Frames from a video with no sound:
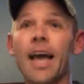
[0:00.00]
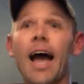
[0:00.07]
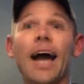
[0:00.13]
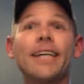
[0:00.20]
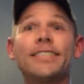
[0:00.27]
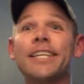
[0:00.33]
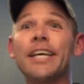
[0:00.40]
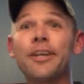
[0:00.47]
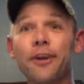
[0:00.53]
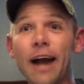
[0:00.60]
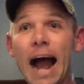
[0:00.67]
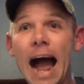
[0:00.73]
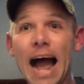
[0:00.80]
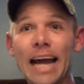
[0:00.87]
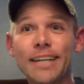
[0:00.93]
I see
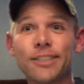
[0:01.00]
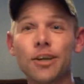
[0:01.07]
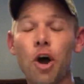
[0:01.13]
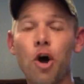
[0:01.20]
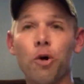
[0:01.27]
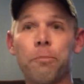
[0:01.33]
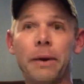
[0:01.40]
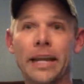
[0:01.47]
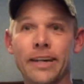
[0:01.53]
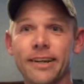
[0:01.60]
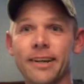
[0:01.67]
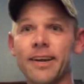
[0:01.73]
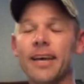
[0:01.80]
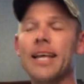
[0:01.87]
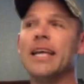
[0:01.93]
your eyes open.
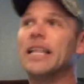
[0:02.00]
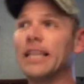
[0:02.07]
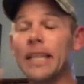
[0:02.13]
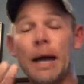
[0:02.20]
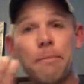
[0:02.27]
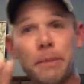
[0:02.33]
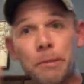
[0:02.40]
Let